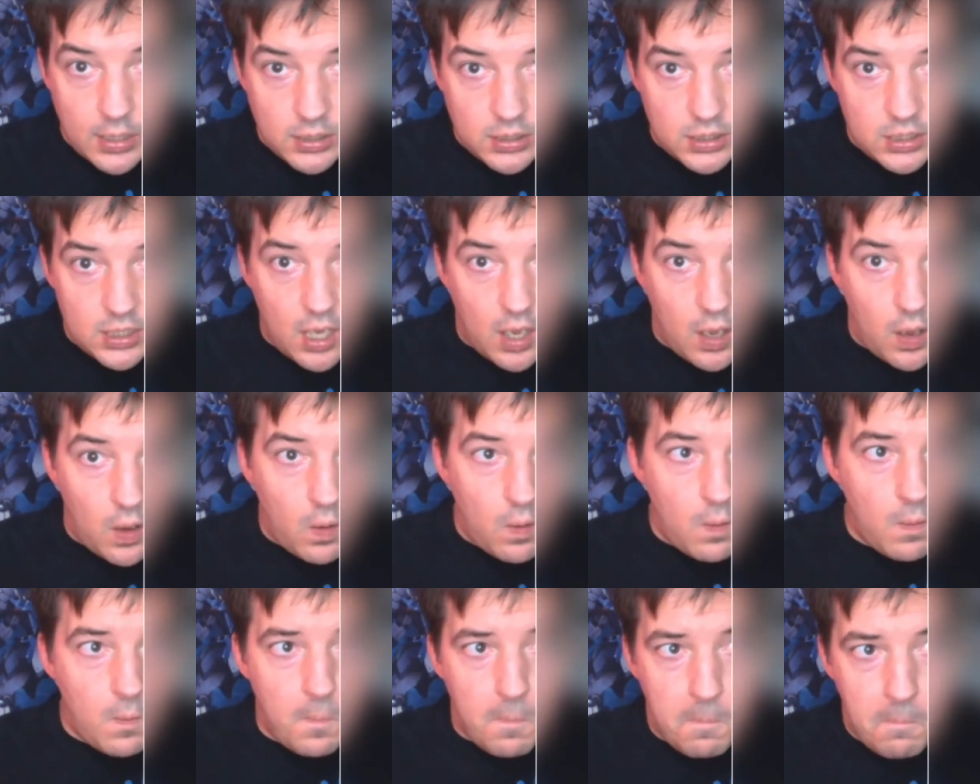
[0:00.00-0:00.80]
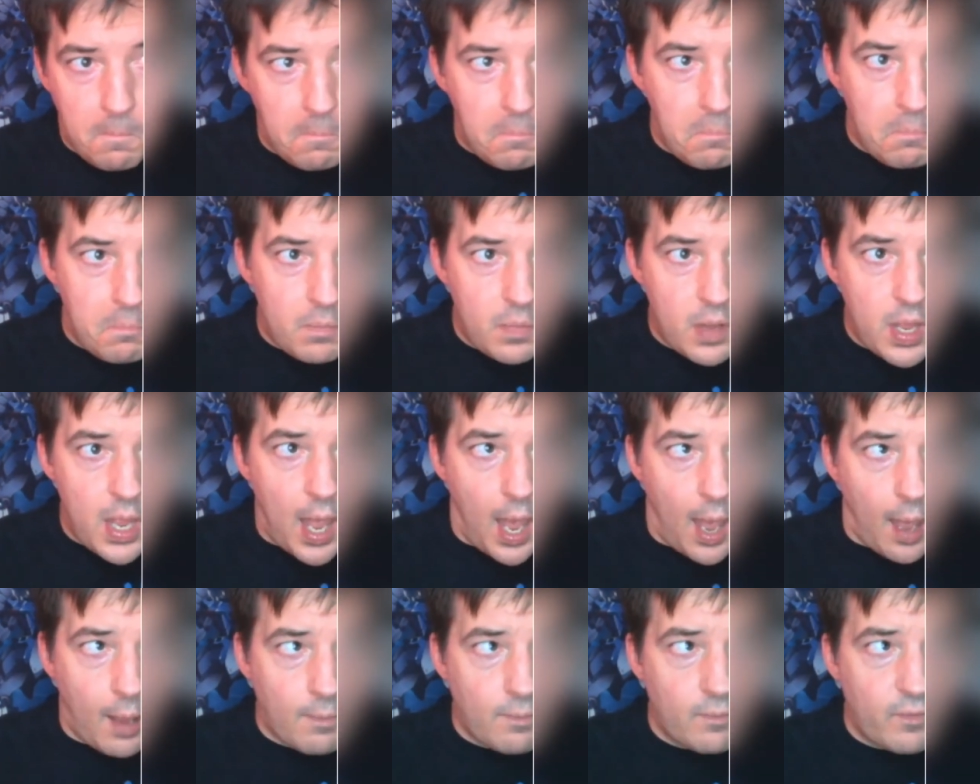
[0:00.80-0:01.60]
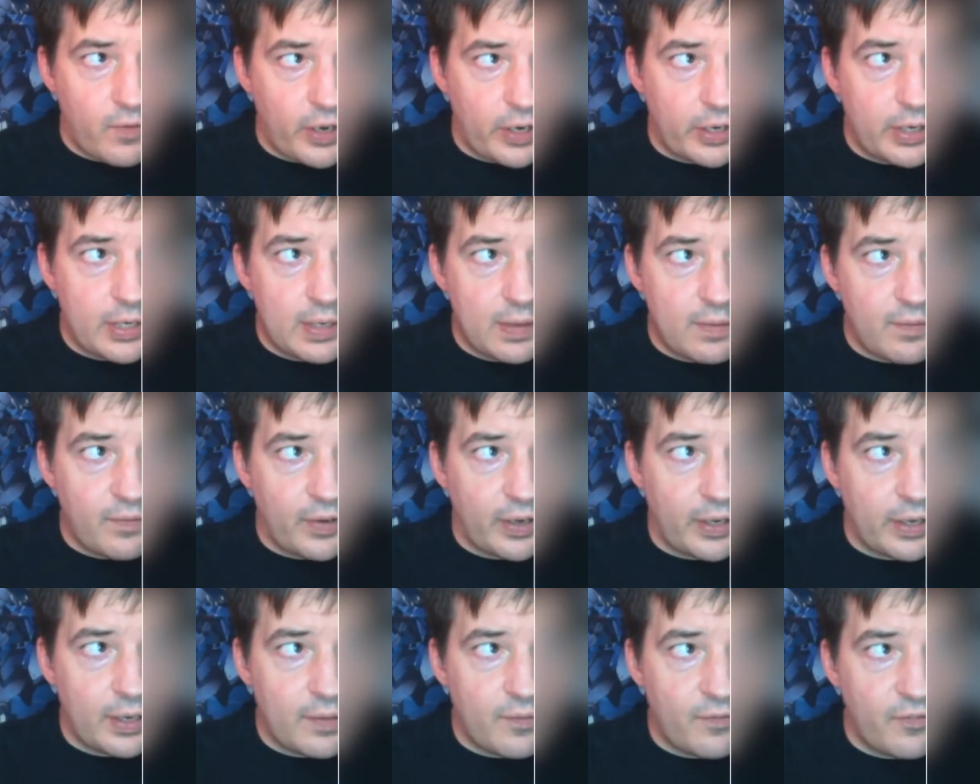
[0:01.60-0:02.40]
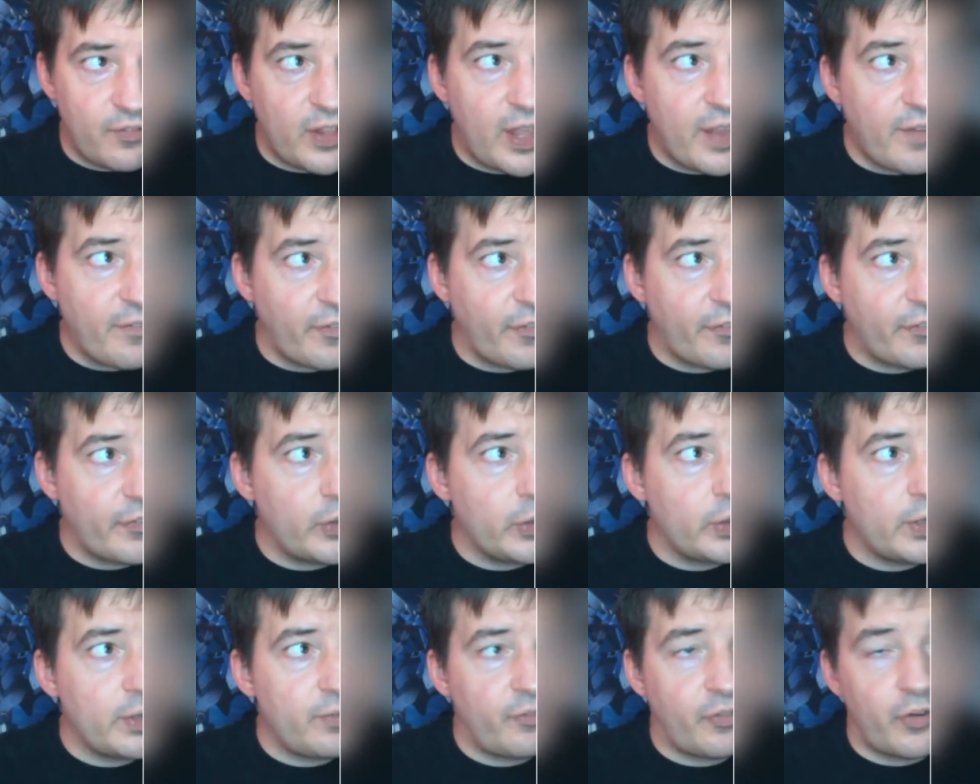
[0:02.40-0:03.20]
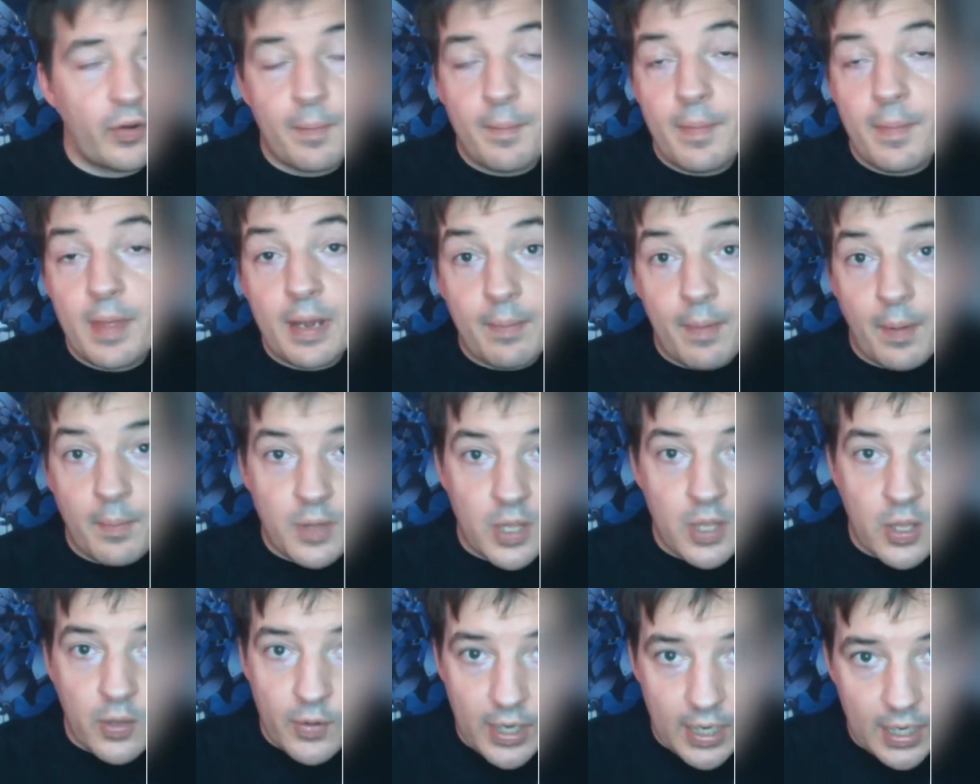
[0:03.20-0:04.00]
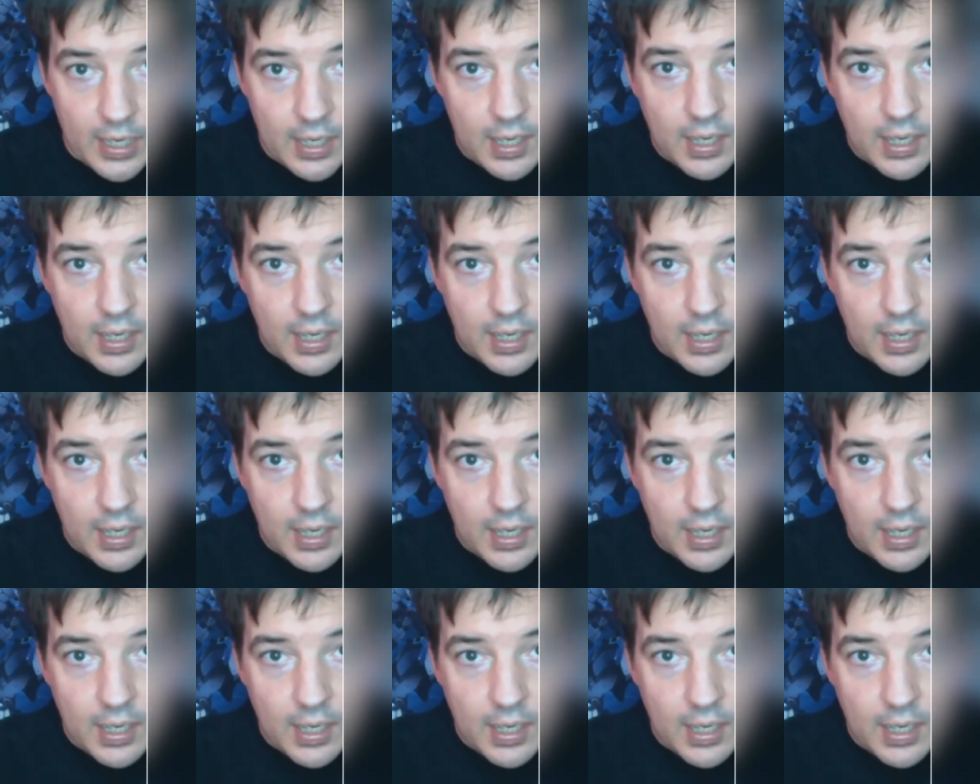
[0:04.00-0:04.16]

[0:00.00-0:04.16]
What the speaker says: So yeah, very, very flavorful, and for a minimum unit,